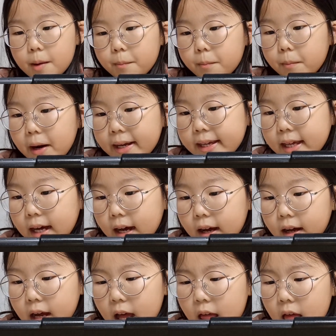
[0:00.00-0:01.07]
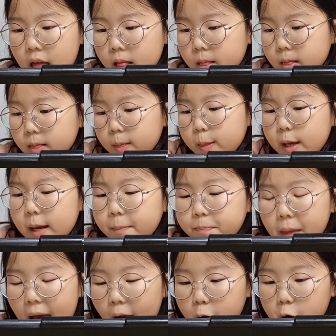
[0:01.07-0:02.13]
Micah leaped
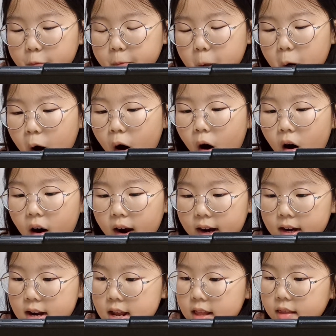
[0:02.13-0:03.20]
out of the car,